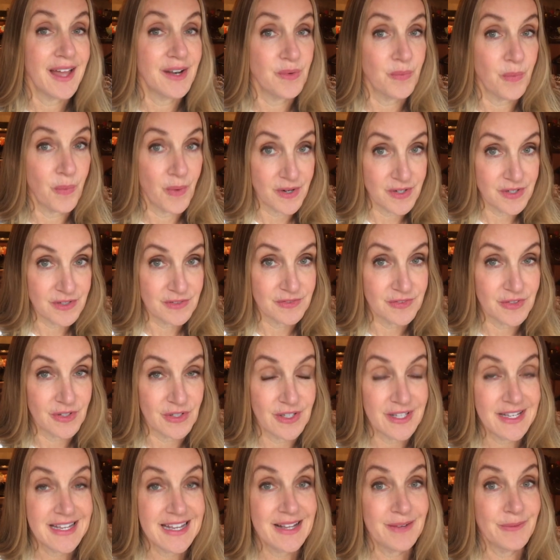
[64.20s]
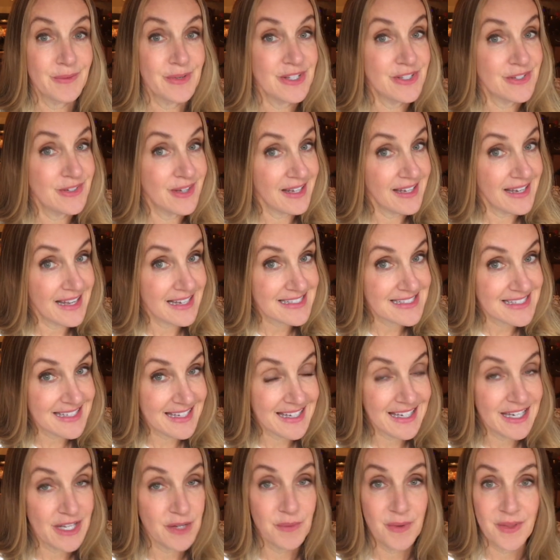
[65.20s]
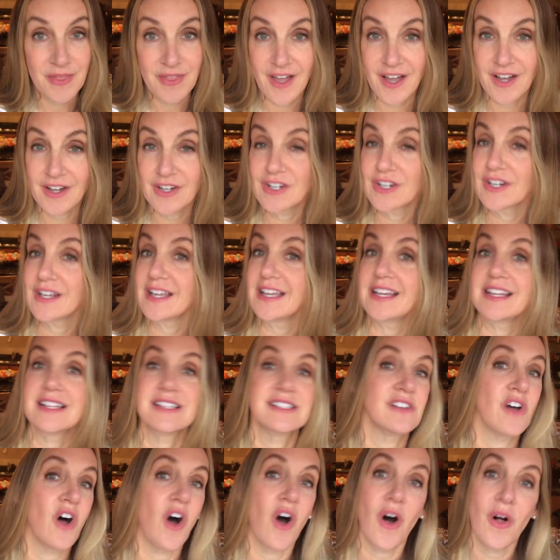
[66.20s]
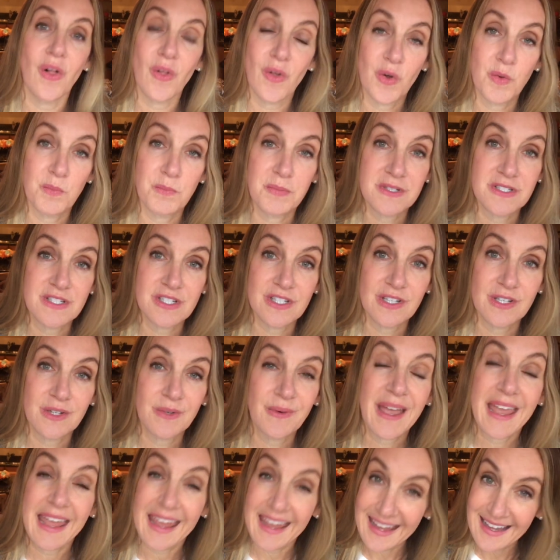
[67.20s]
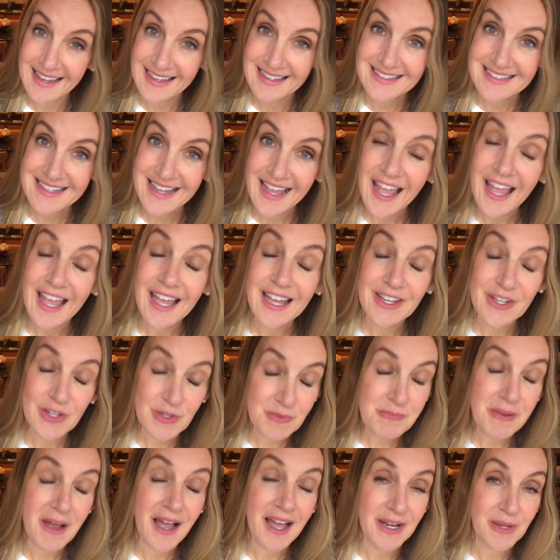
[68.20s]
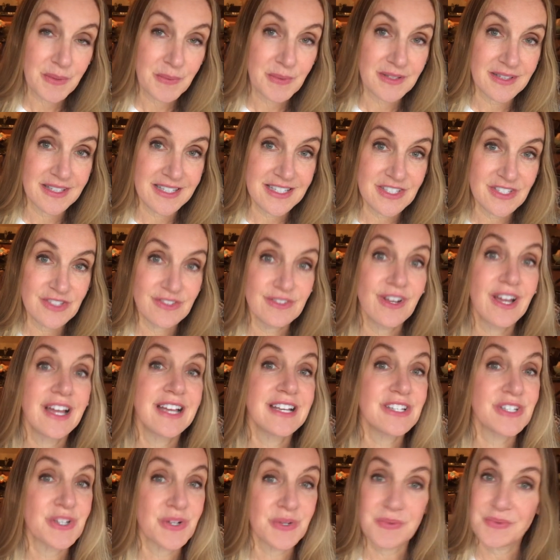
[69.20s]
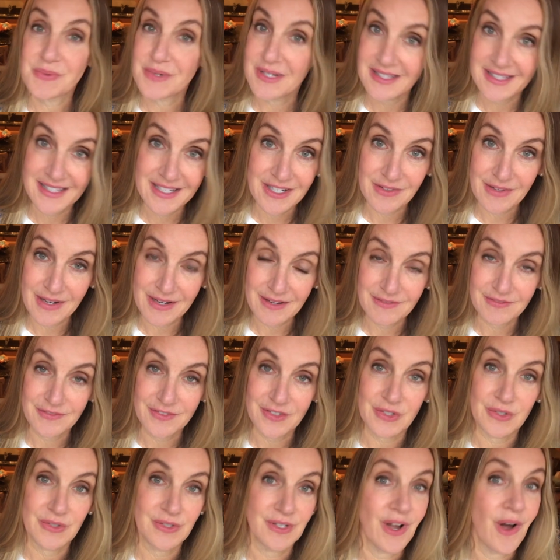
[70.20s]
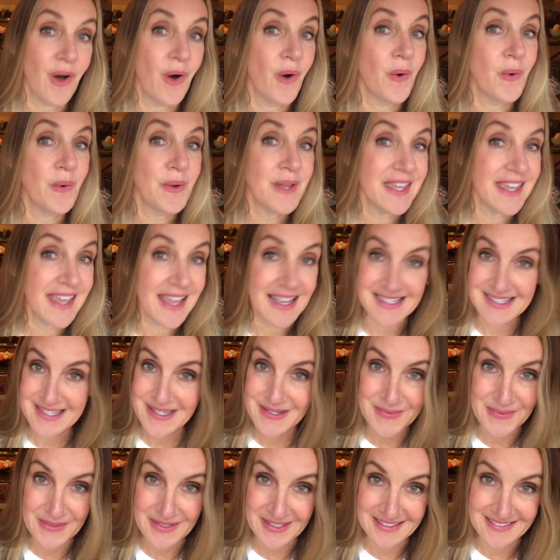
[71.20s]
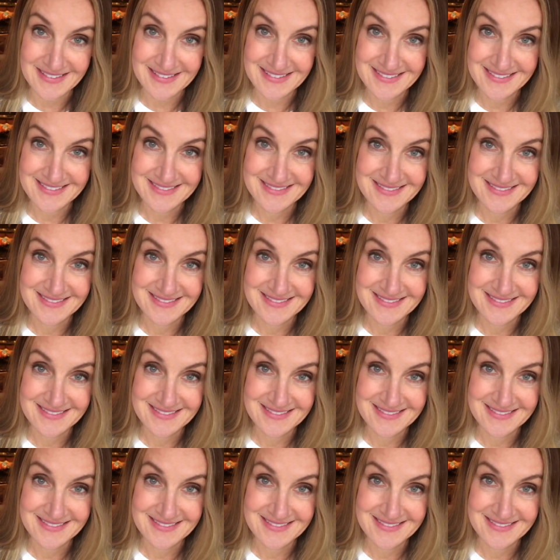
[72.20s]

and wonderful. When you connect eating with hunger, it is all open to you, and your body will lead you to really great food. Oh, yes, it will.